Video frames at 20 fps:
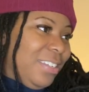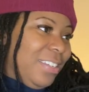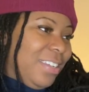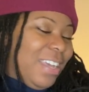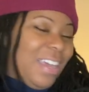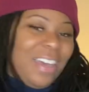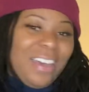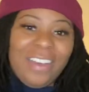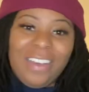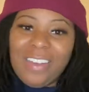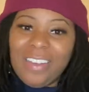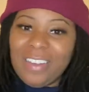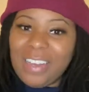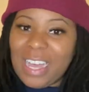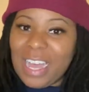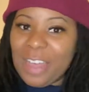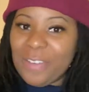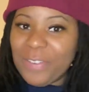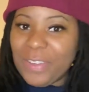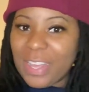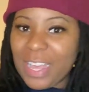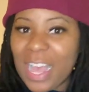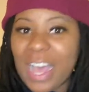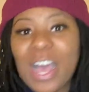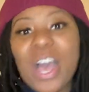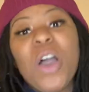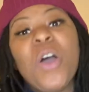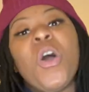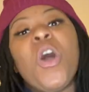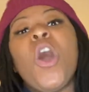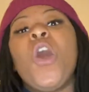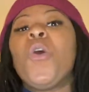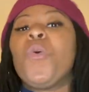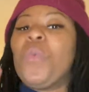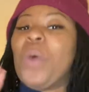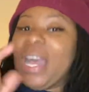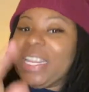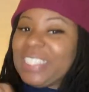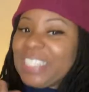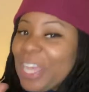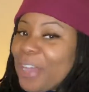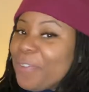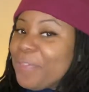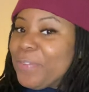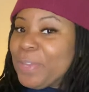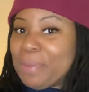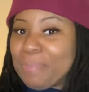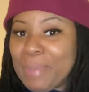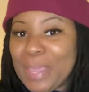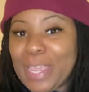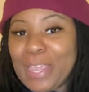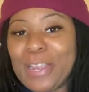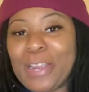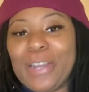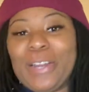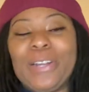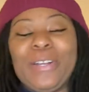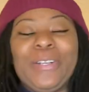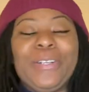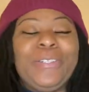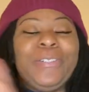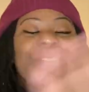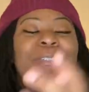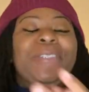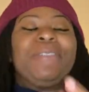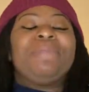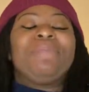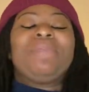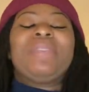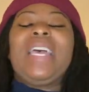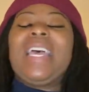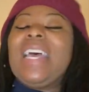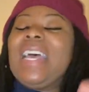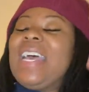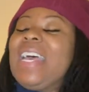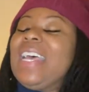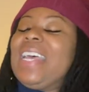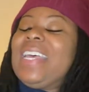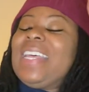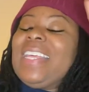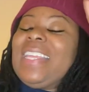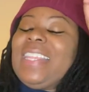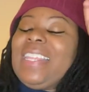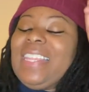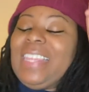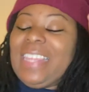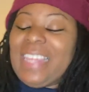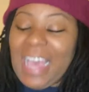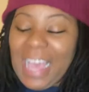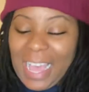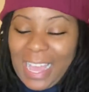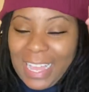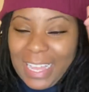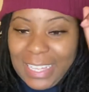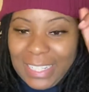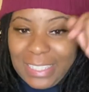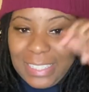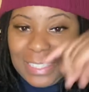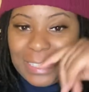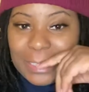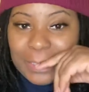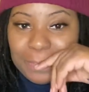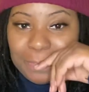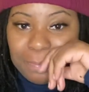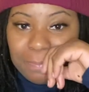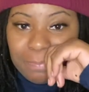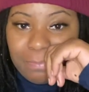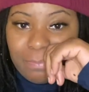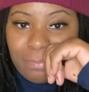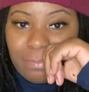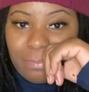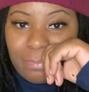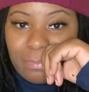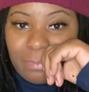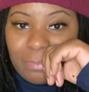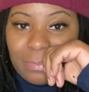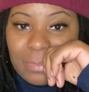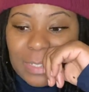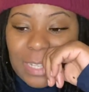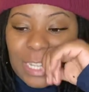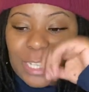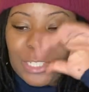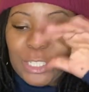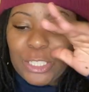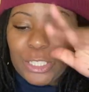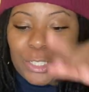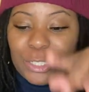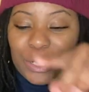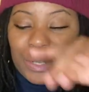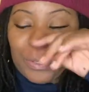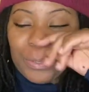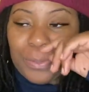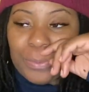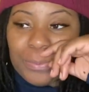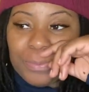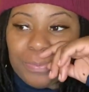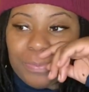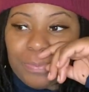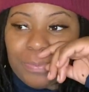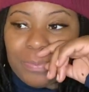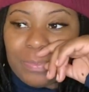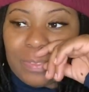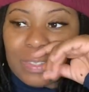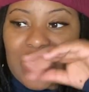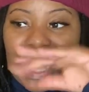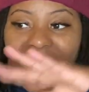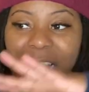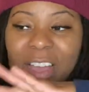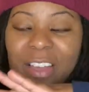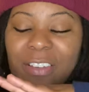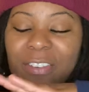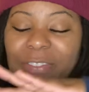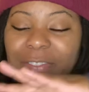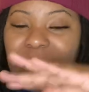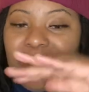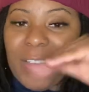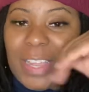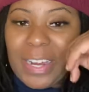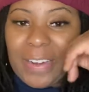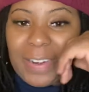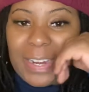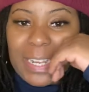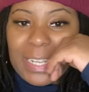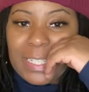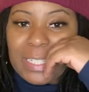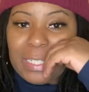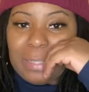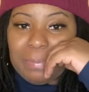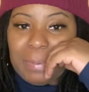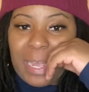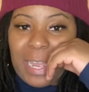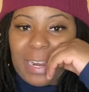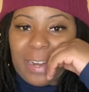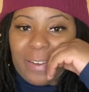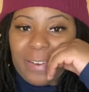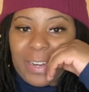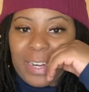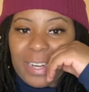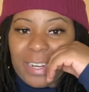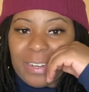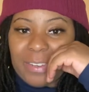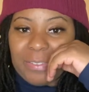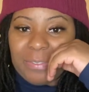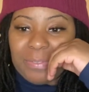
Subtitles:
Oh, I forgot. Oh, Watch Out for the Big Girls. That show, very inspiring.